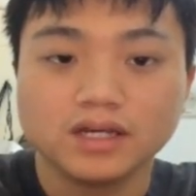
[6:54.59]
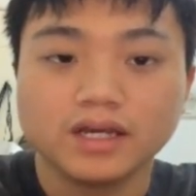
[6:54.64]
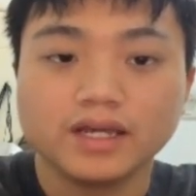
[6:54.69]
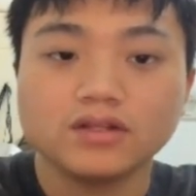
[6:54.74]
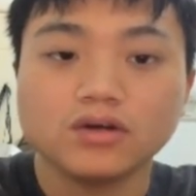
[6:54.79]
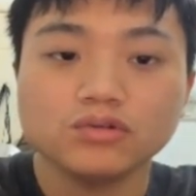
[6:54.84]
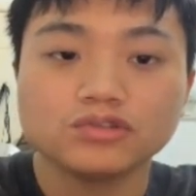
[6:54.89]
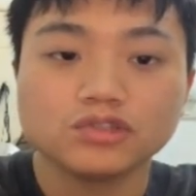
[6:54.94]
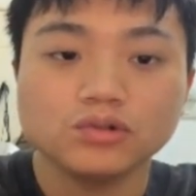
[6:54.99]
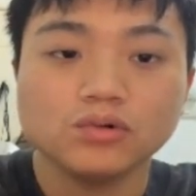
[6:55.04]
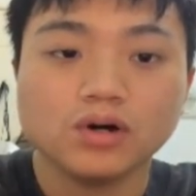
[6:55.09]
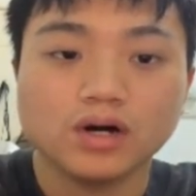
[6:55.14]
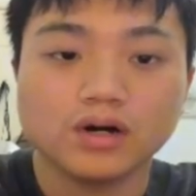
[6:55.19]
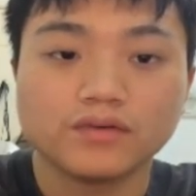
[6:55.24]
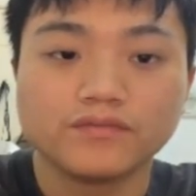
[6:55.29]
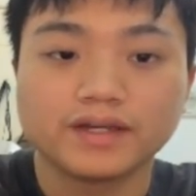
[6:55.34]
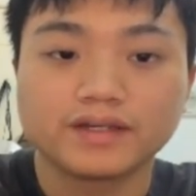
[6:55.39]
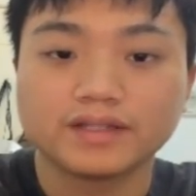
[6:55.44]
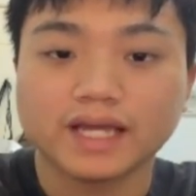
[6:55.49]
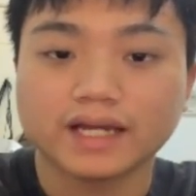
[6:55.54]
It's also a
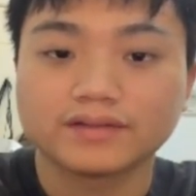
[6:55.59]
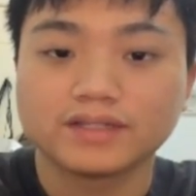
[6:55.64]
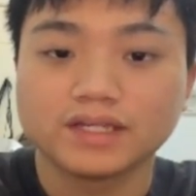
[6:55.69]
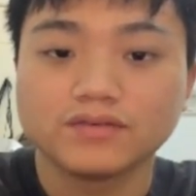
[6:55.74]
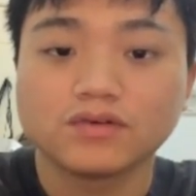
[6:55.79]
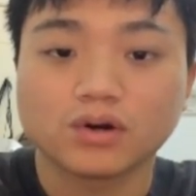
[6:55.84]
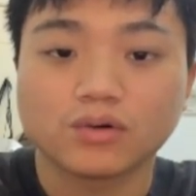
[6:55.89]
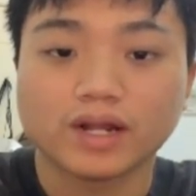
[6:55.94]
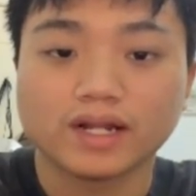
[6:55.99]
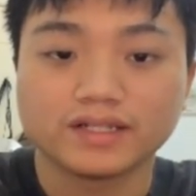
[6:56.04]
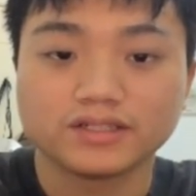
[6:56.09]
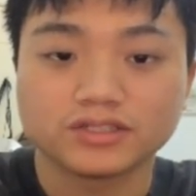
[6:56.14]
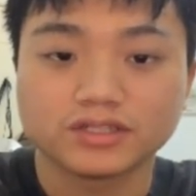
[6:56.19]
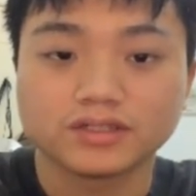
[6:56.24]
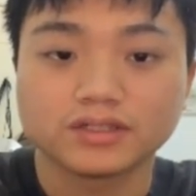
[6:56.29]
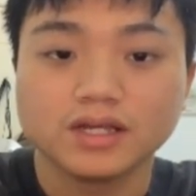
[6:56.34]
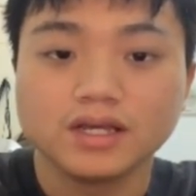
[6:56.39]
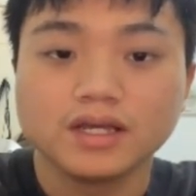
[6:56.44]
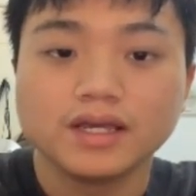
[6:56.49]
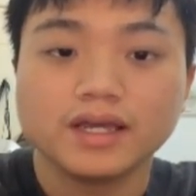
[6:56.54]
weak negative
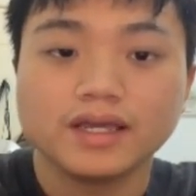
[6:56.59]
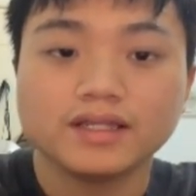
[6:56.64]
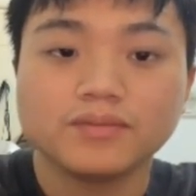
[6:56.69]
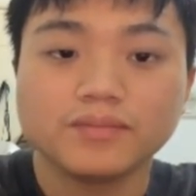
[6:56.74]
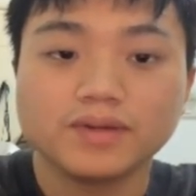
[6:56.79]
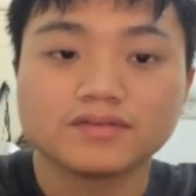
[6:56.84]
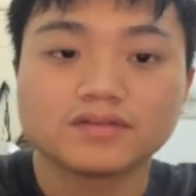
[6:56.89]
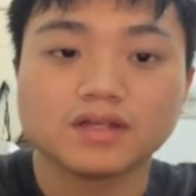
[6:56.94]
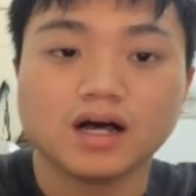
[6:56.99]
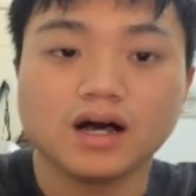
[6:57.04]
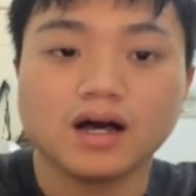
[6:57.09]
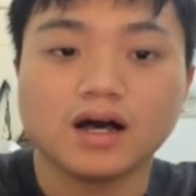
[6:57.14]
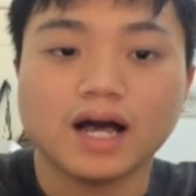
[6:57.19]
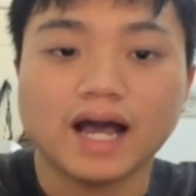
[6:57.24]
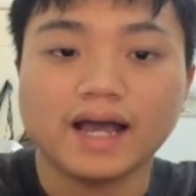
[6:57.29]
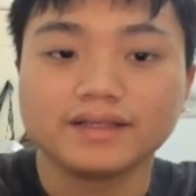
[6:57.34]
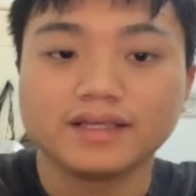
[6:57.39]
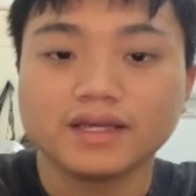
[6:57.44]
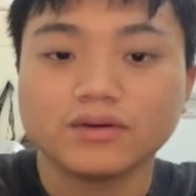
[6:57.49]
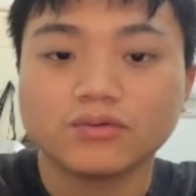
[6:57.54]
correlation. It means
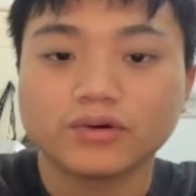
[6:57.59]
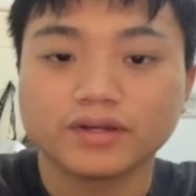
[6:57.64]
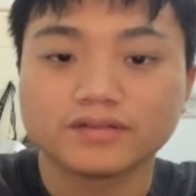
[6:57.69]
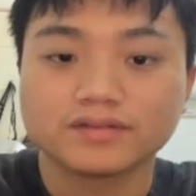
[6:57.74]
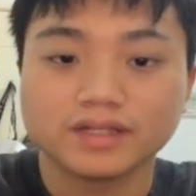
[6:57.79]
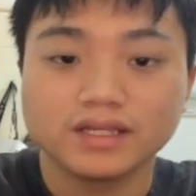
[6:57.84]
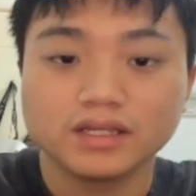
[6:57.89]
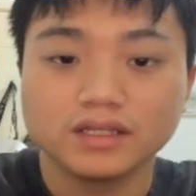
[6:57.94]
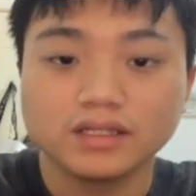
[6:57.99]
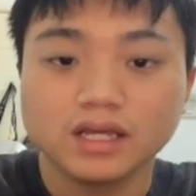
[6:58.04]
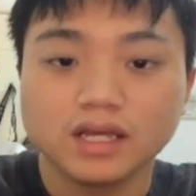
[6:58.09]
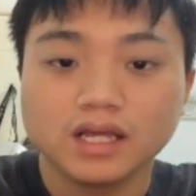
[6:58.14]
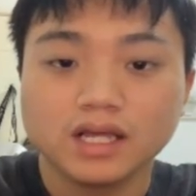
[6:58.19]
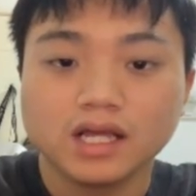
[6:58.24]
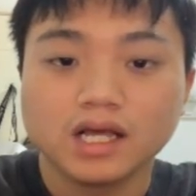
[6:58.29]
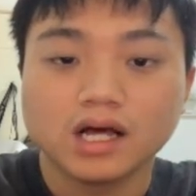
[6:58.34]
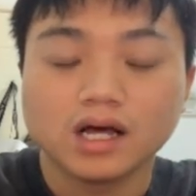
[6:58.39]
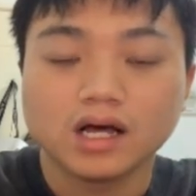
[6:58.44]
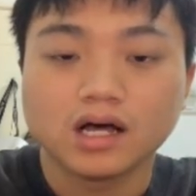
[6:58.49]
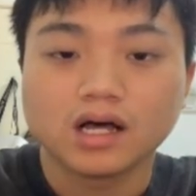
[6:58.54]
an increase in
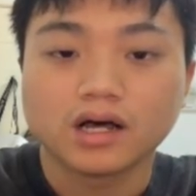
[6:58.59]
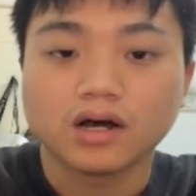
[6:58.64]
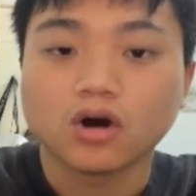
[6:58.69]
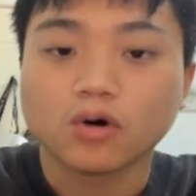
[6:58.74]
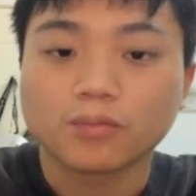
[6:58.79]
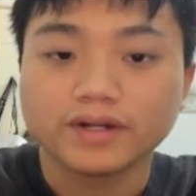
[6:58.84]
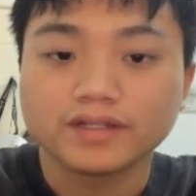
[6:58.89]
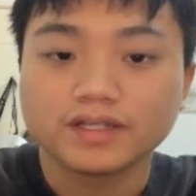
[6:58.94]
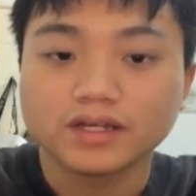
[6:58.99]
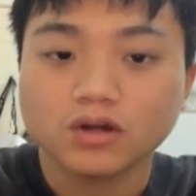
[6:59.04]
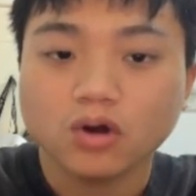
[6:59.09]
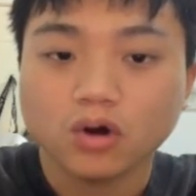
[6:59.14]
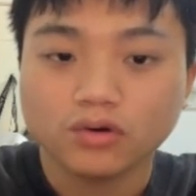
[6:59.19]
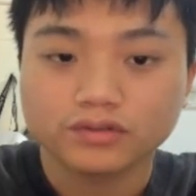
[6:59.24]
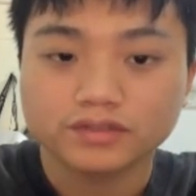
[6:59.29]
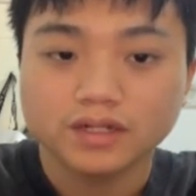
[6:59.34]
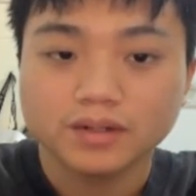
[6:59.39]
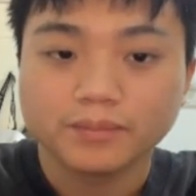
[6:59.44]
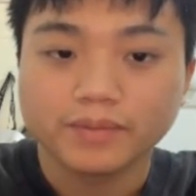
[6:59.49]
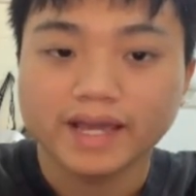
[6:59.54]
operating
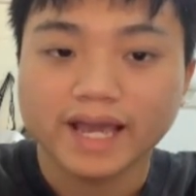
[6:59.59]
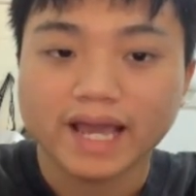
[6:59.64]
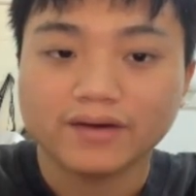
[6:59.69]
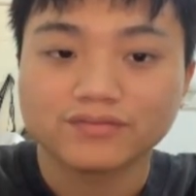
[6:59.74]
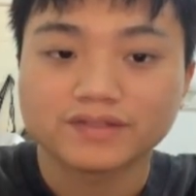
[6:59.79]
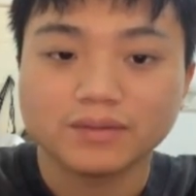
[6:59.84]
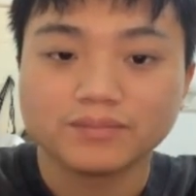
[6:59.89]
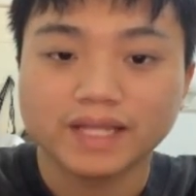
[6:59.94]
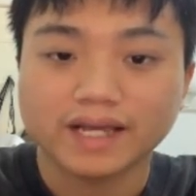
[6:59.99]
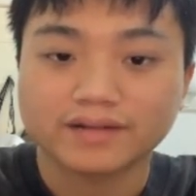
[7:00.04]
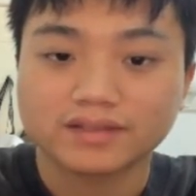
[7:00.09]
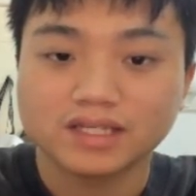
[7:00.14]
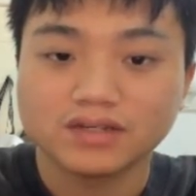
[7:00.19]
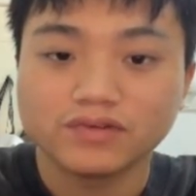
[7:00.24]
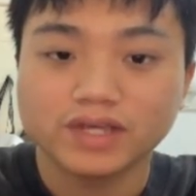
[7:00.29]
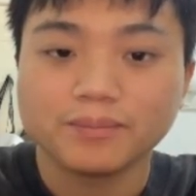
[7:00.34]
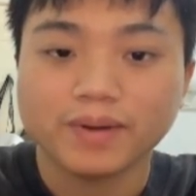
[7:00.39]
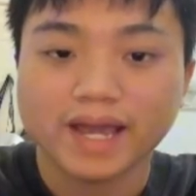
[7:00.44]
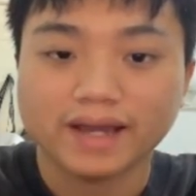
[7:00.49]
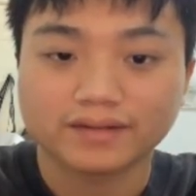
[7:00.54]
cost may have some
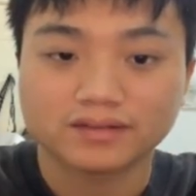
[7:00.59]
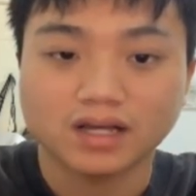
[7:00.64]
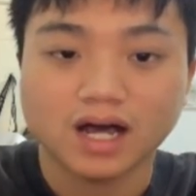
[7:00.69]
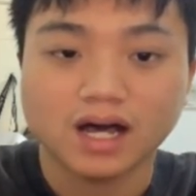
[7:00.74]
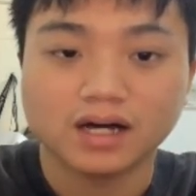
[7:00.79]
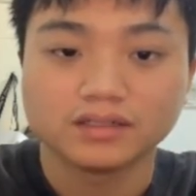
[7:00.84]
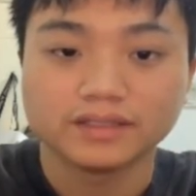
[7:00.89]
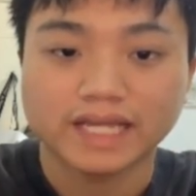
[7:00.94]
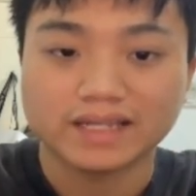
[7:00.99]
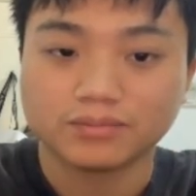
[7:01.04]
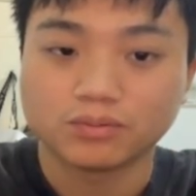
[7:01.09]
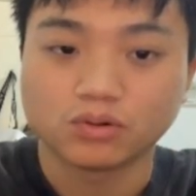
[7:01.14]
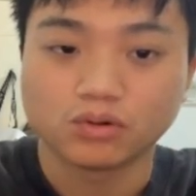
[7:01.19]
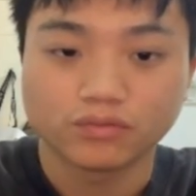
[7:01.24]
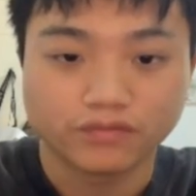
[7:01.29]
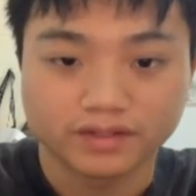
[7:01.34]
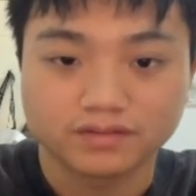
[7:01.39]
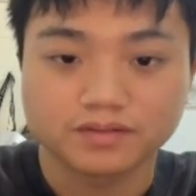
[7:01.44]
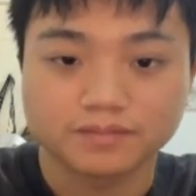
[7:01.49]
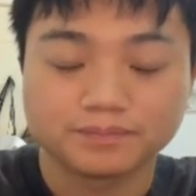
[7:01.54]
negative impact on net
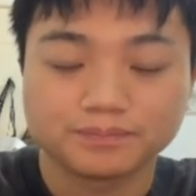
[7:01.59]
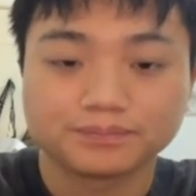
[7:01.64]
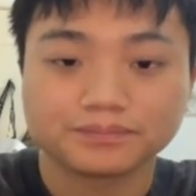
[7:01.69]
profits.